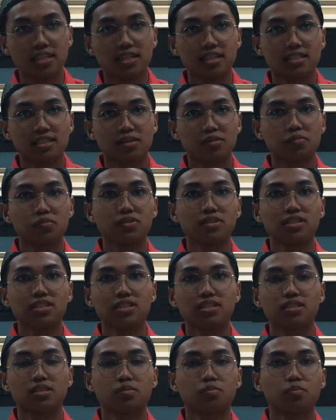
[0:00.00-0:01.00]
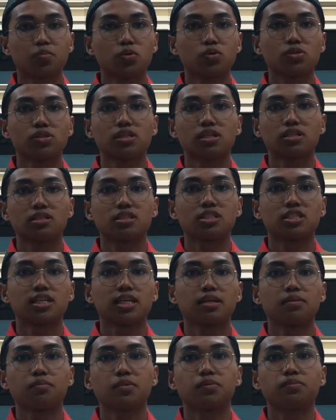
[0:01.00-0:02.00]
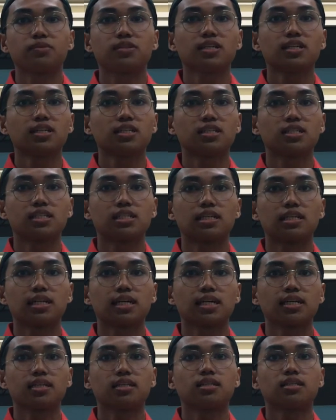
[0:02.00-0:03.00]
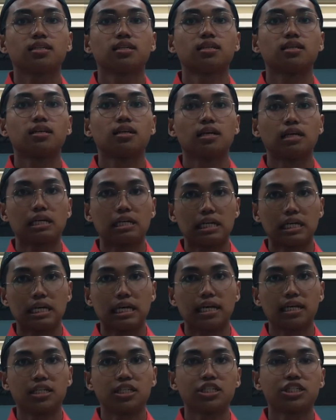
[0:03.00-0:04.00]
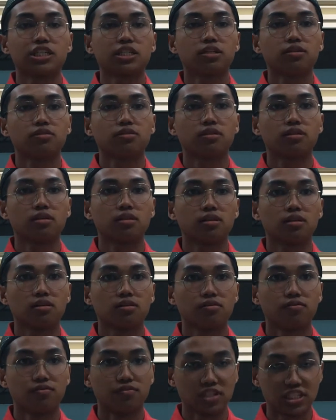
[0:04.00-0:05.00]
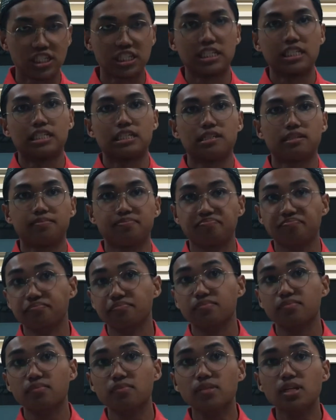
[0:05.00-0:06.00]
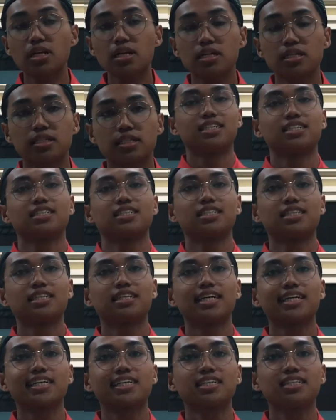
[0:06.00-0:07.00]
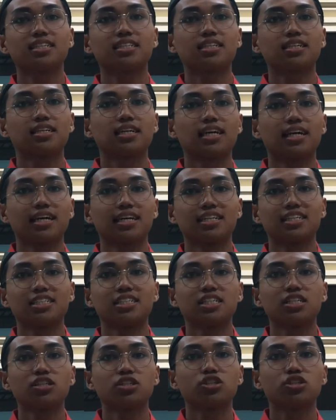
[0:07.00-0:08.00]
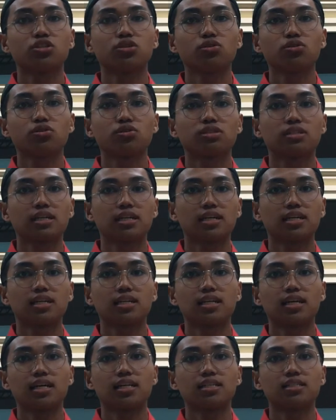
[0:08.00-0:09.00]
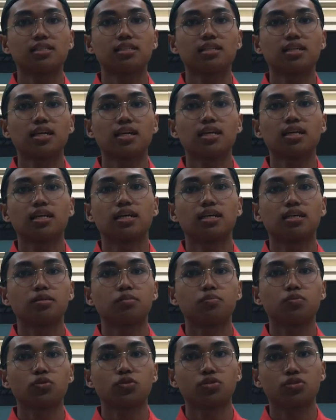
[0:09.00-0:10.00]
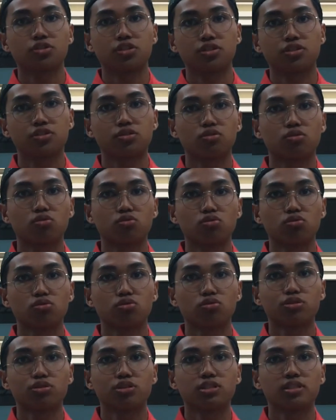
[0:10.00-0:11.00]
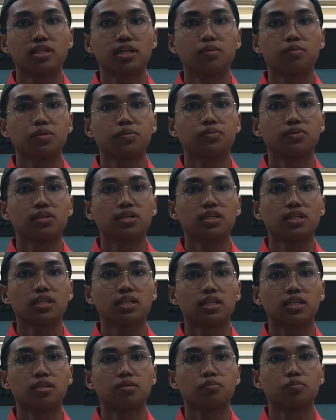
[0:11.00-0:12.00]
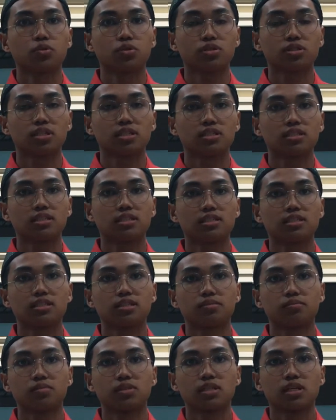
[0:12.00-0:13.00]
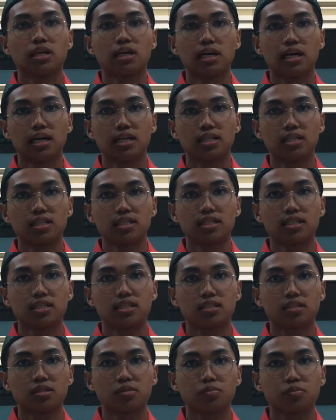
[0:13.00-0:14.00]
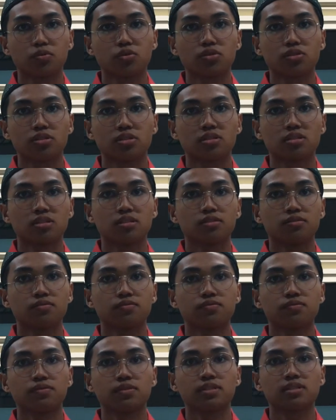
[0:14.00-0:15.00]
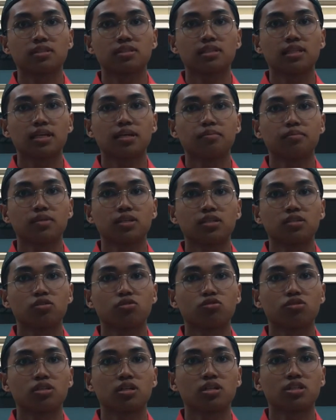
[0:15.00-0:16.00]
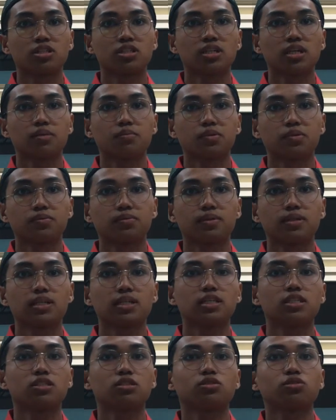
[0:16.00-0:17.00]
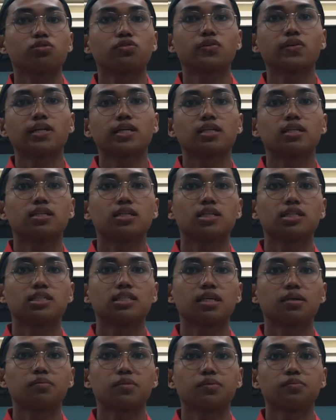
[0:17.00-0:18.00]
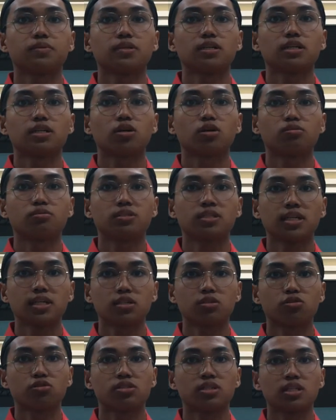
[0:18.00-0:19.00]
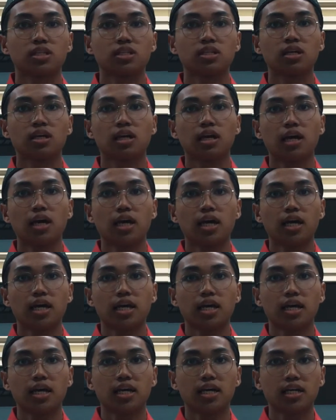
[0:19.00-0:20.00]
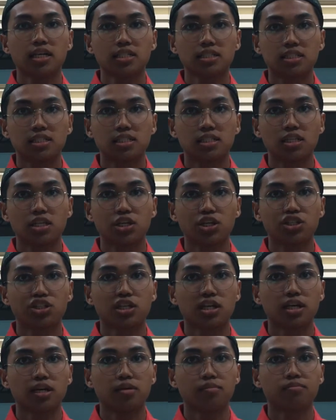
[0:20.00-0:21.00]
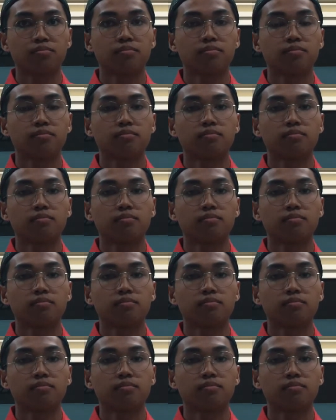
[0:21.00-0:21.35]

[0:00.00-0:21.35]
example is PO6 shared memory, the 9th edition version. The 9th edition shows an alternate approach to shared memory in PO6 systems. Under this approach, the first step in using shared memory is to create a shared memory object using shm_open